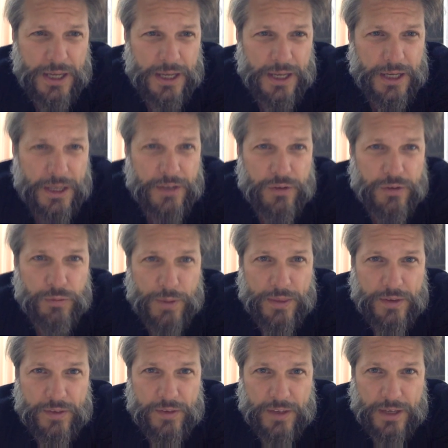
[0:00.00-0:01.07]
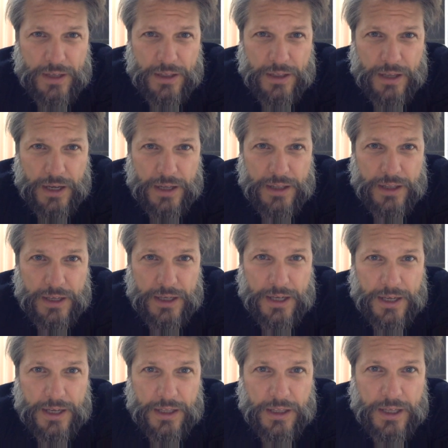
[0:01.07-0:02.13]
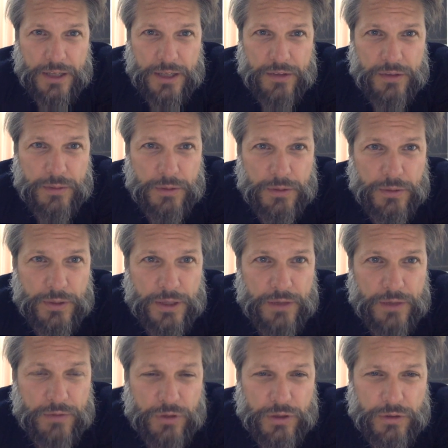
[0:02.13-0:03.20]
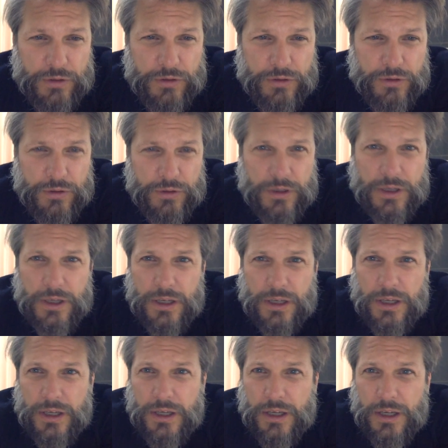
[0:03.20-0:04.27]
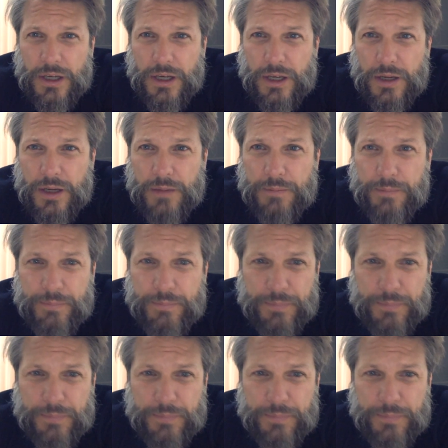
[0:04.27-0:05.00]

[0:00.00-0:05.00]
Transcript: and I just read this thing online that I kind of like, so I'm going to read that for you too. Um,